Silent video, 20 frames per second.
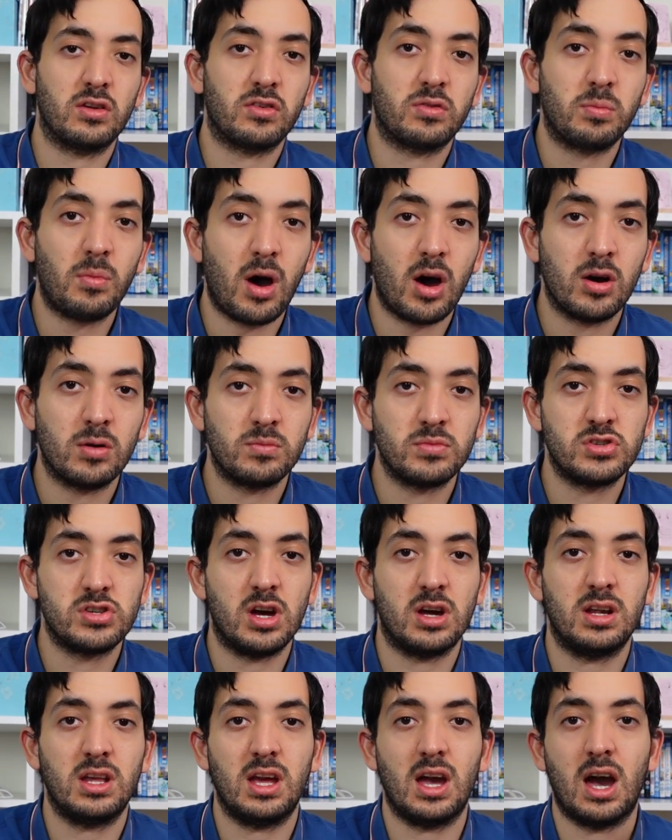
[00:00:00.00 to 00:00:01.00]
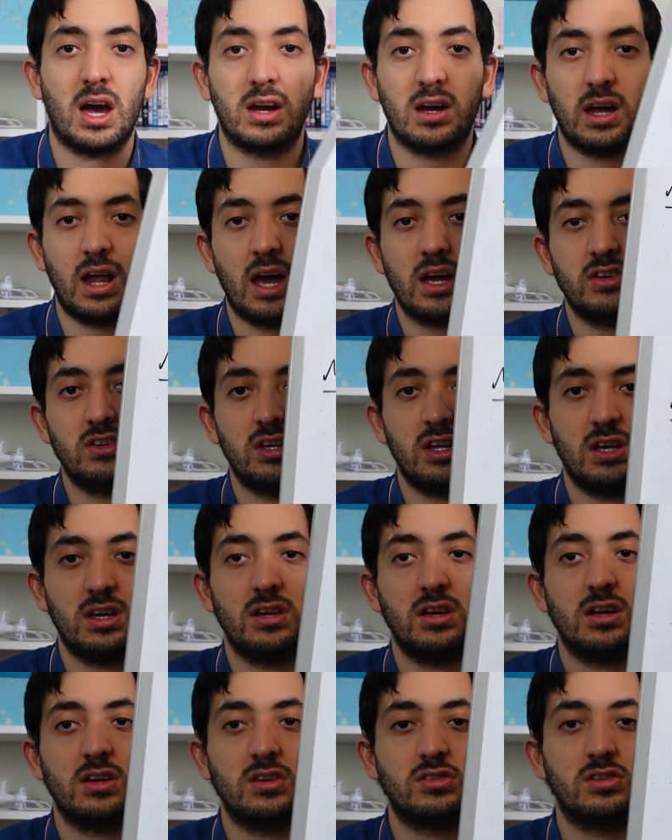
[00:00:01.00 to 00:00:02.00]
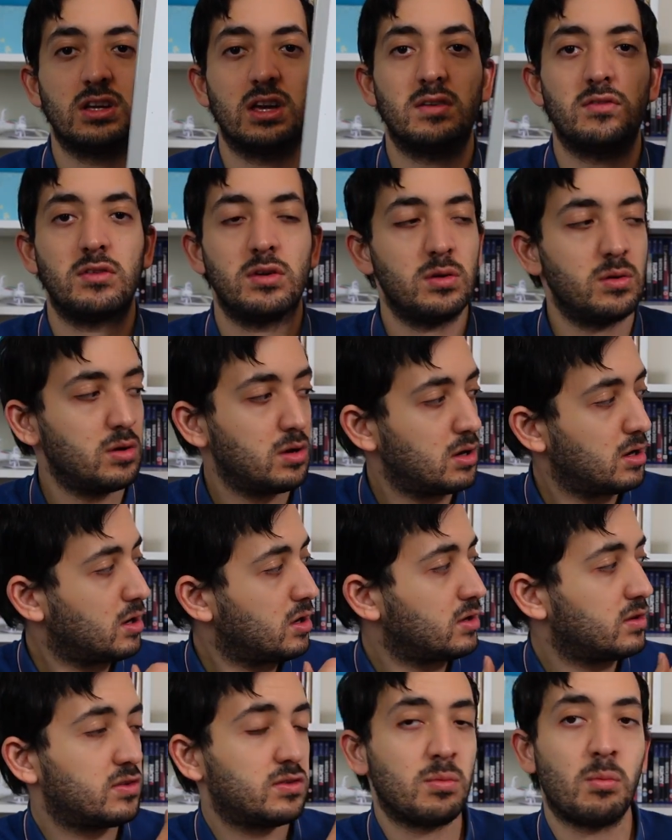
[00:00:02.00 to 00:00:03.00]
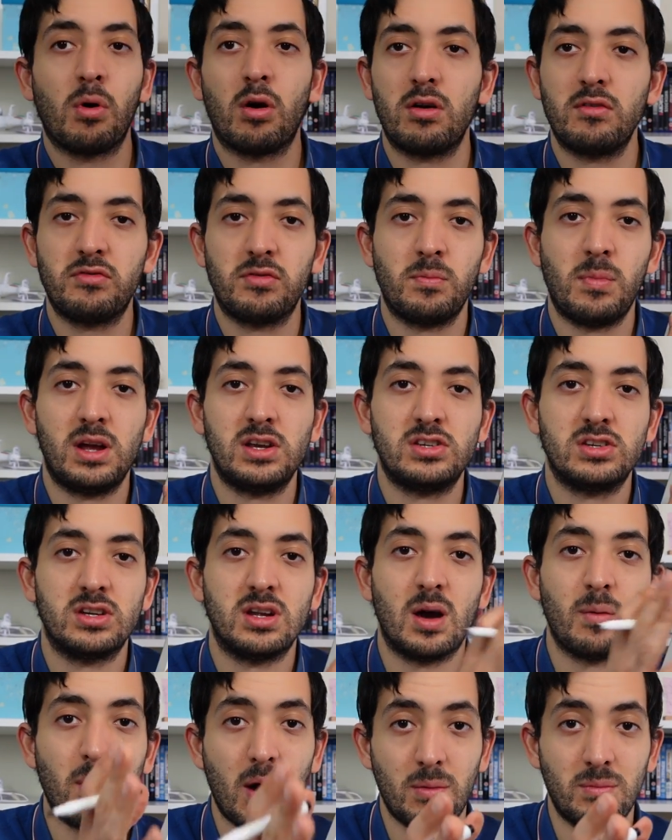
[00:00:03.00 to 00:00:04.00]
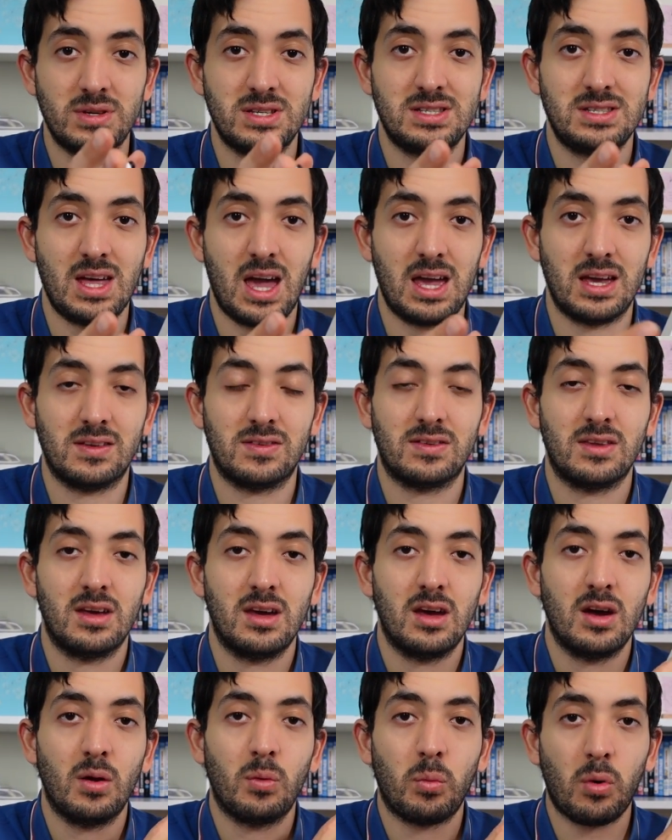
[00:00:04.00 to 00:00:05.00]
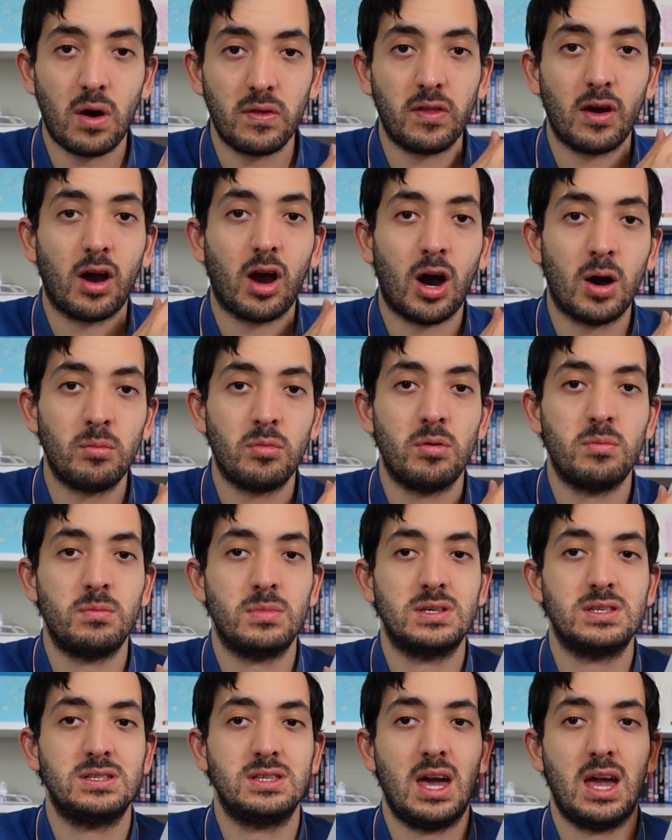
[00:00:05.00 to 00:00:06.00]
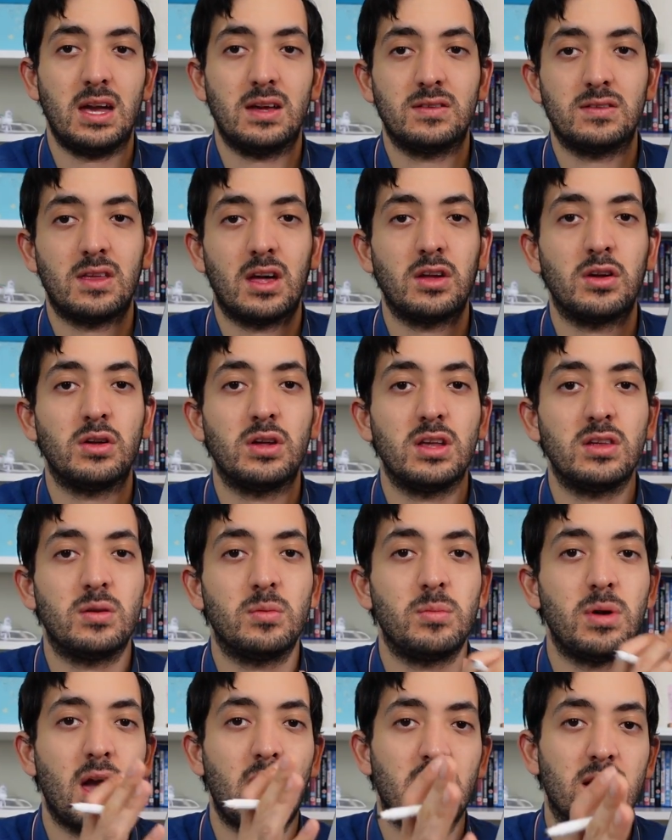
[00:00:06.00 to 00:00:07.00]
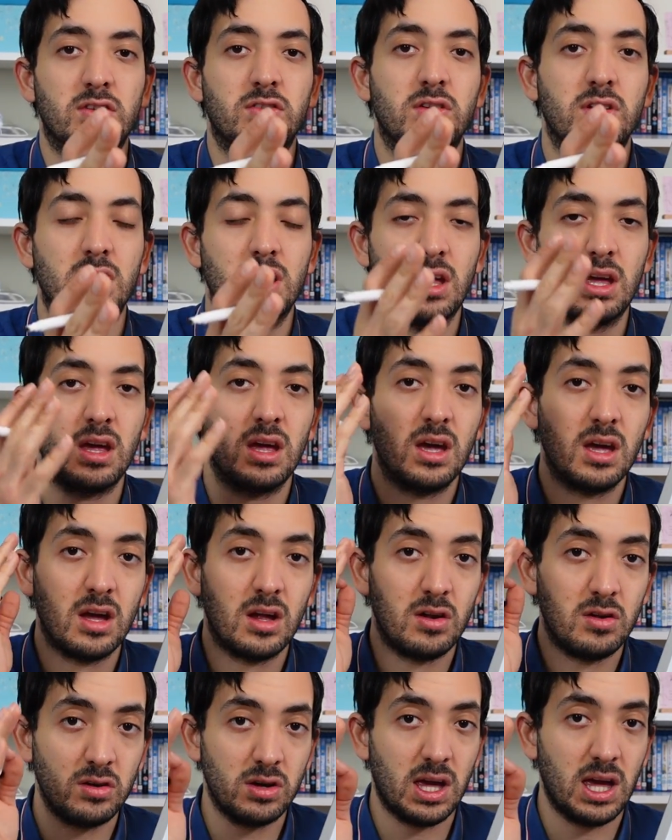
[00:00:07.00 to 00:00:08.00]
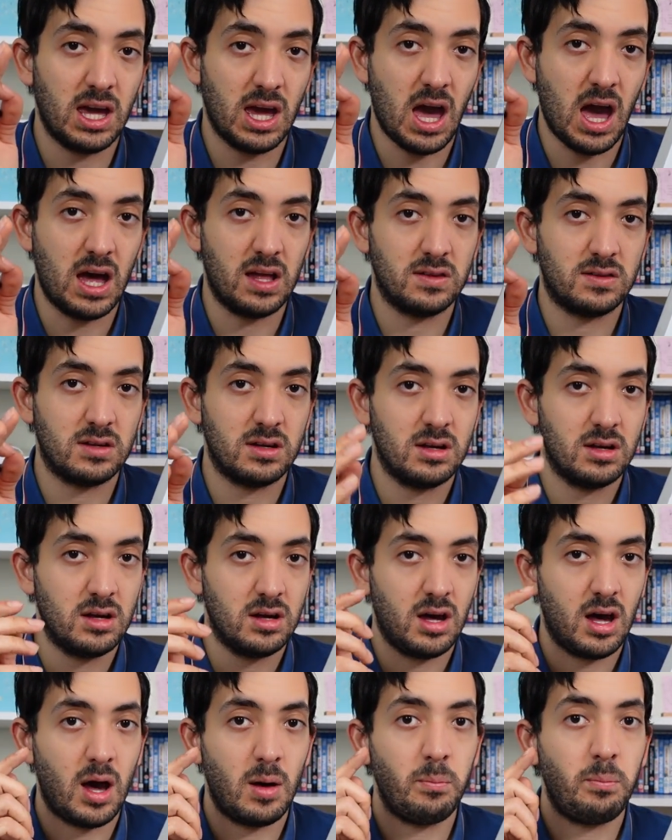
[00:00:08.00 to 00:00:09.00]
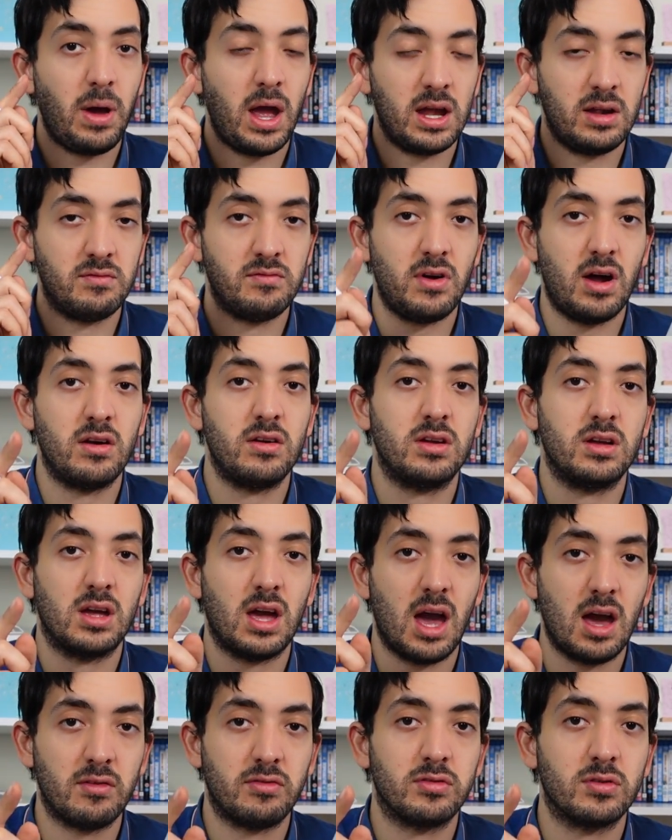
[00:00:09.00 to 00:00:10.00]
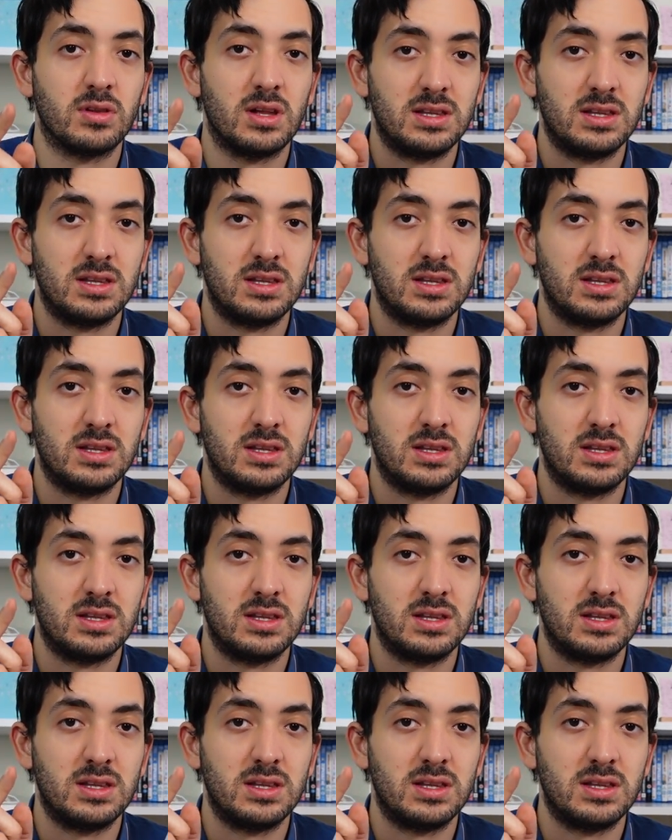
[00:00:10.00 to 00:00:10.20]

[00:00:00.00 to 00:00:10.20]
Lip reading: your smart home journey, I'm gonna actually give you some more information about mistakes. What are the common mistakes that you need to be actually looking at and paying very careful